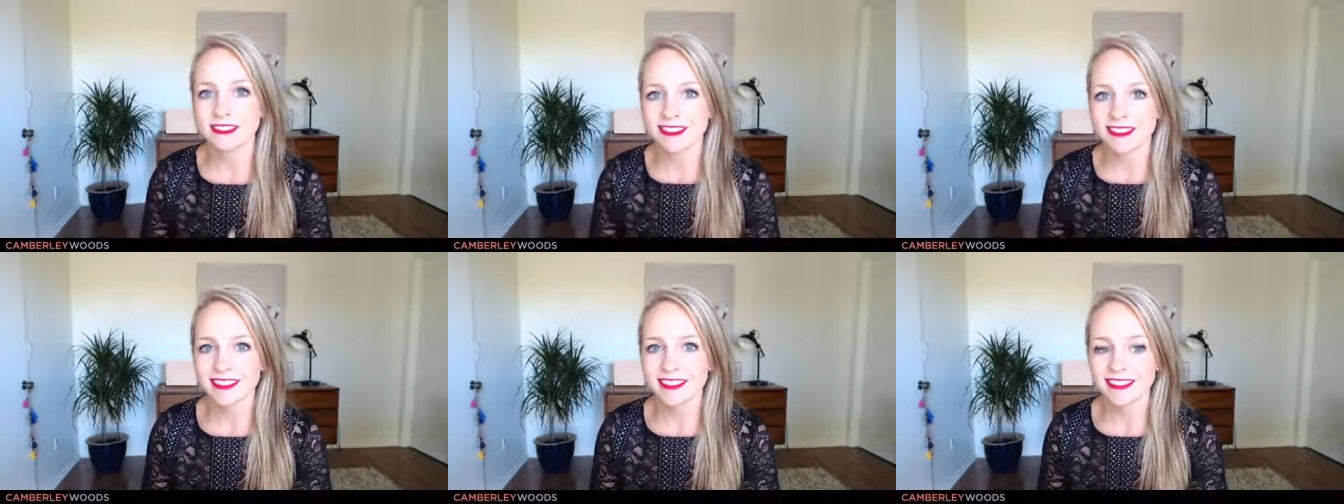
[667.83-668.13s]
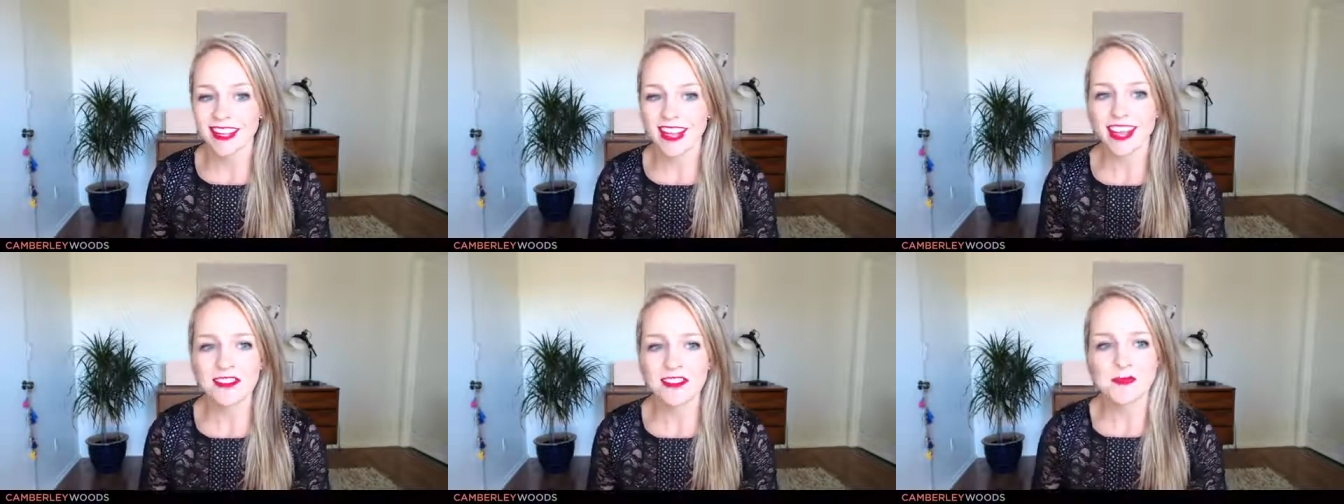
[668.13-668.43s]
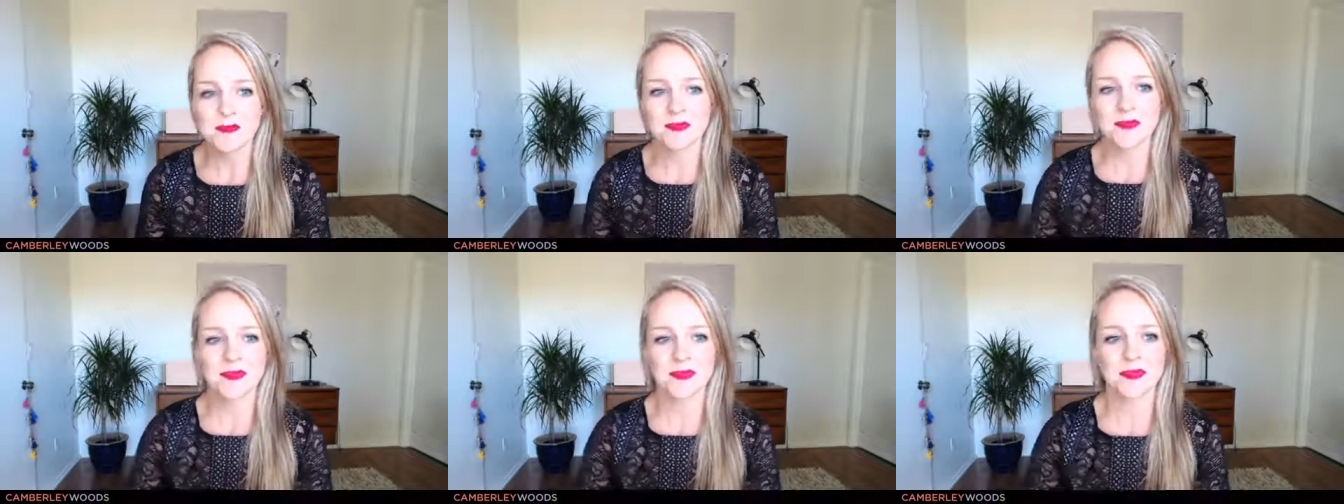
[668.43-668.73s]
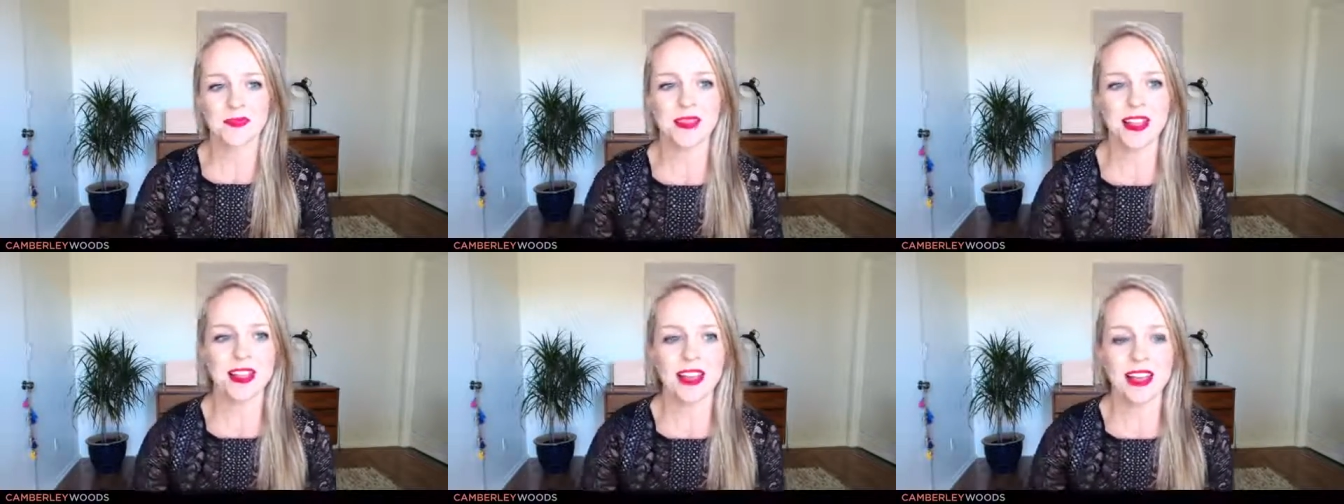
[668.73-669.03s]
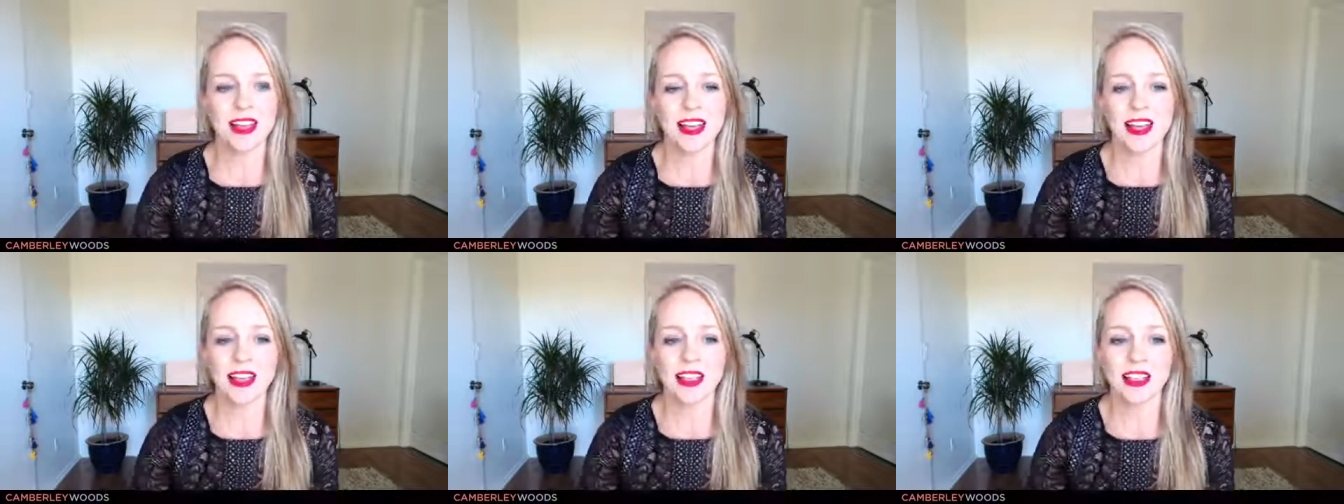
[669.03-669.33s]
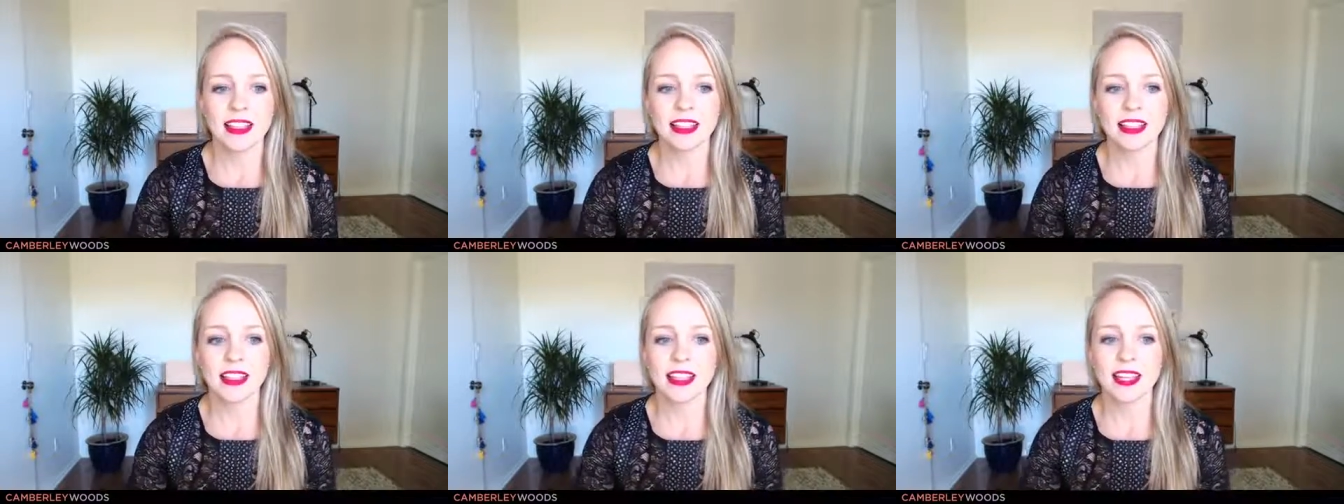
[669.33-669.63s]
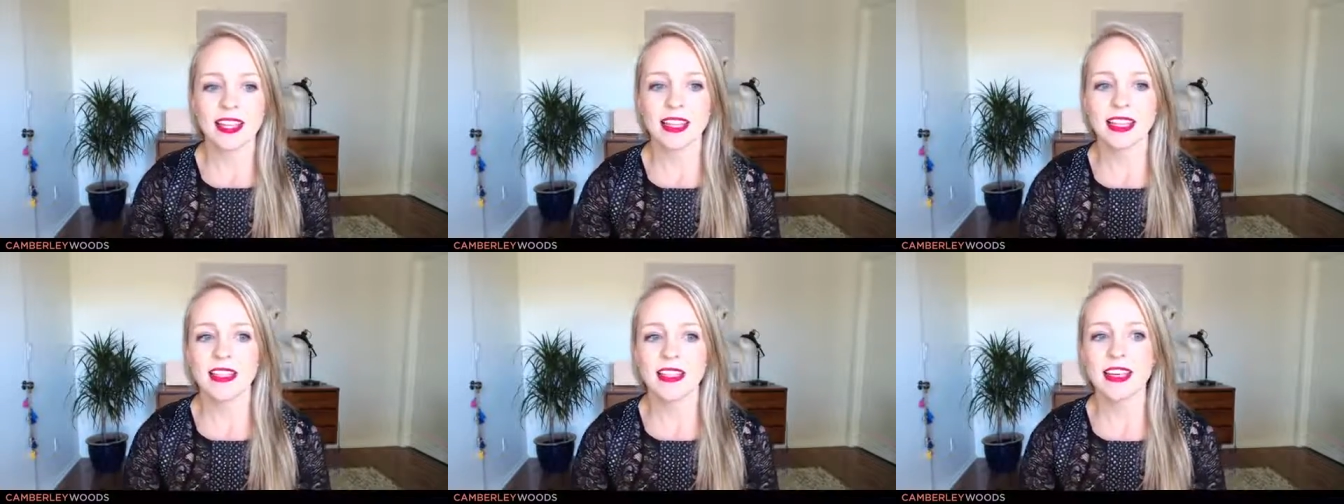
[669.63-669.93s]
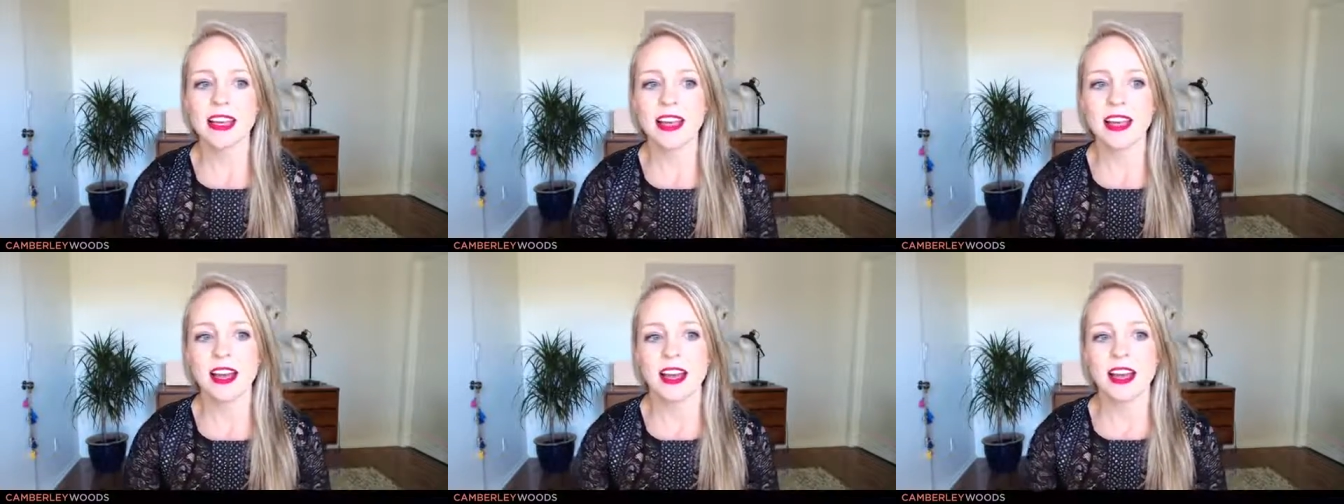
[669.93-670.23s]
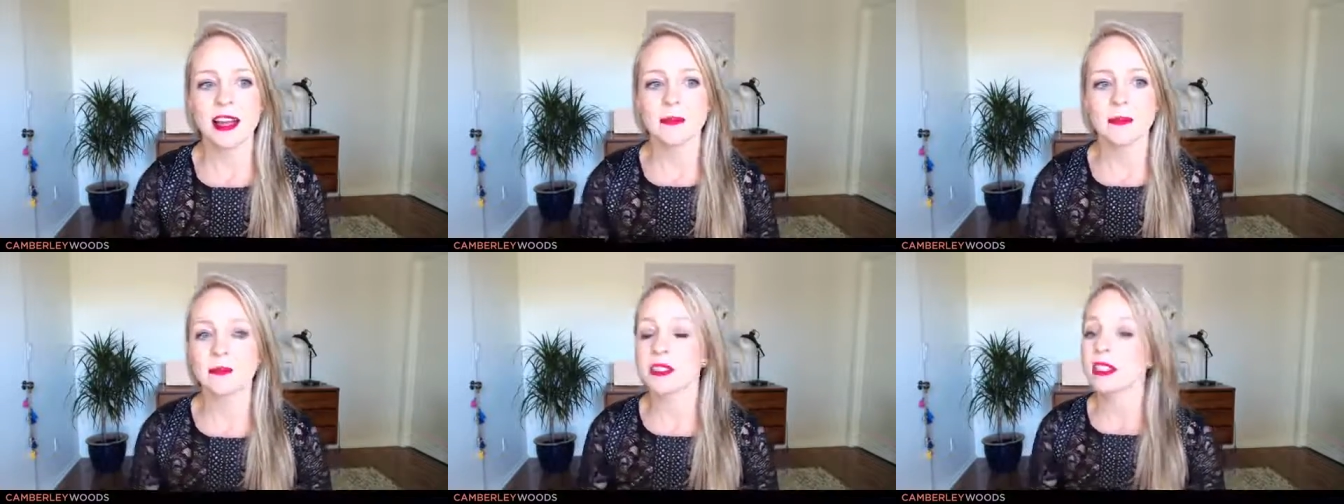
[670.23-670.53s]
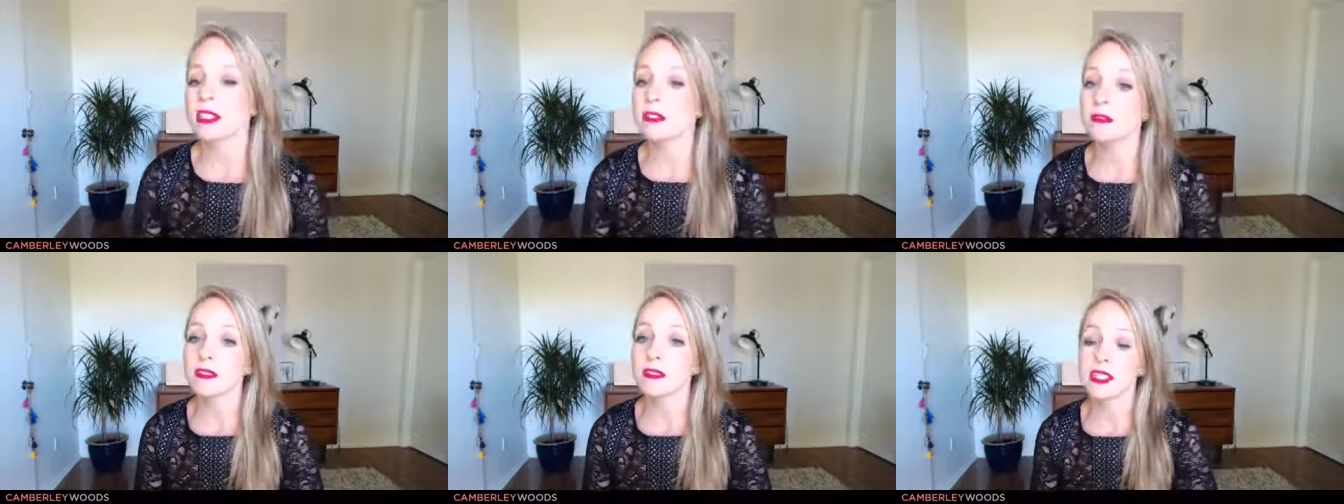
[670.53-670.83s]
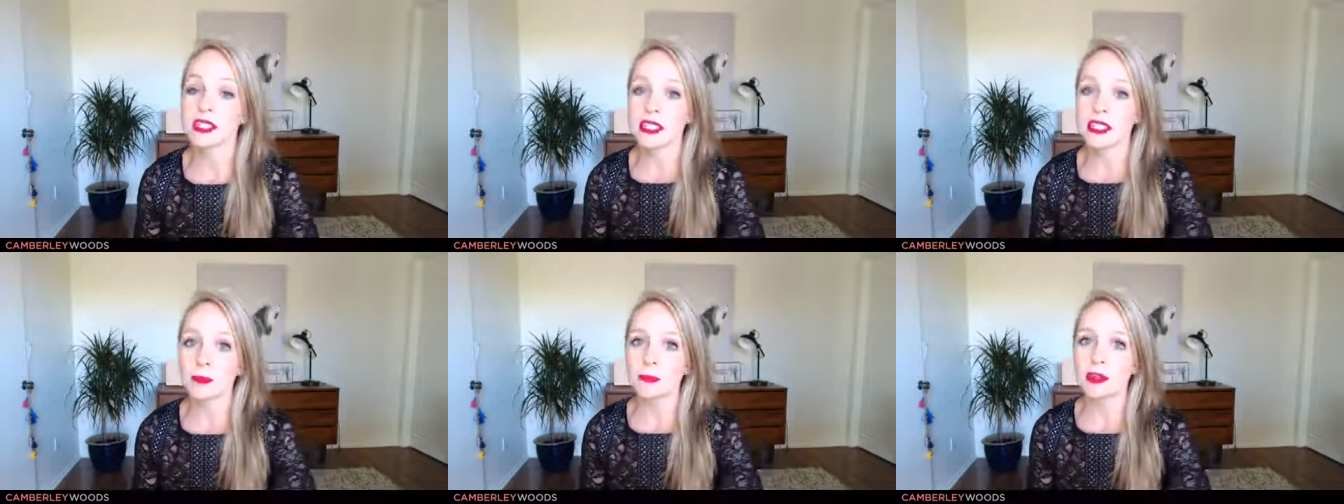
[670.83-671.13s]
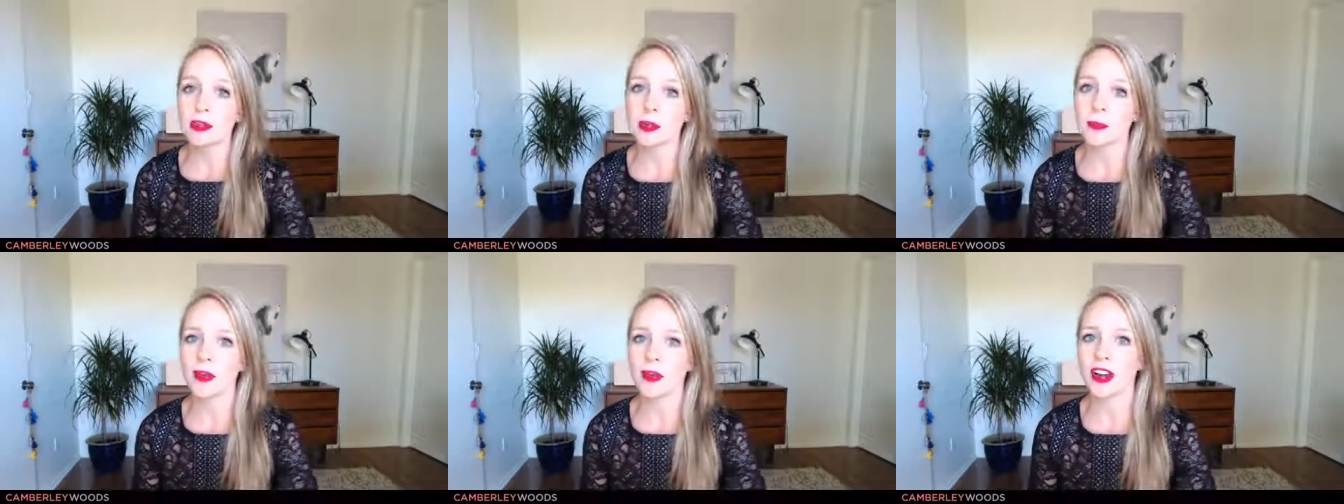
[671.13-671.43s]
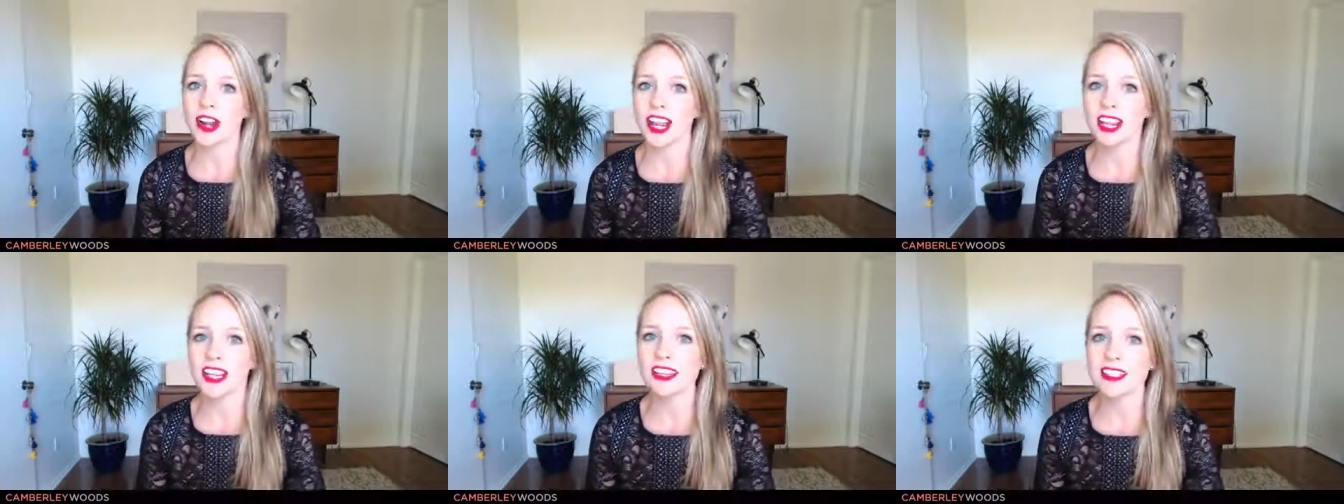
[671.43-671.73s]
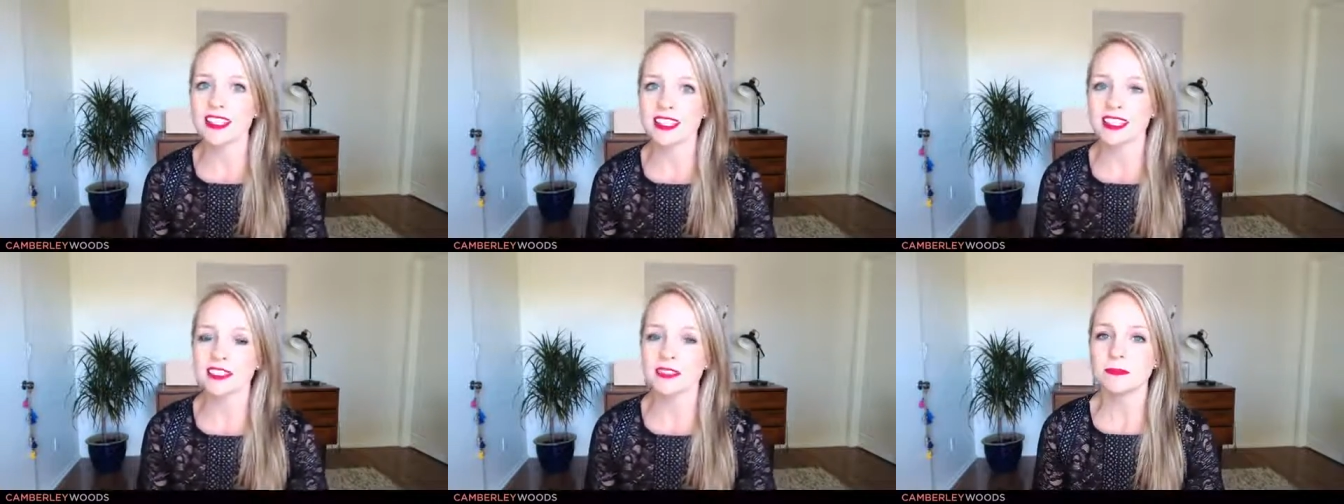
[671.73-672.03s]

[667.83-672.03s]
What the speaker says: Okay? Then step number 8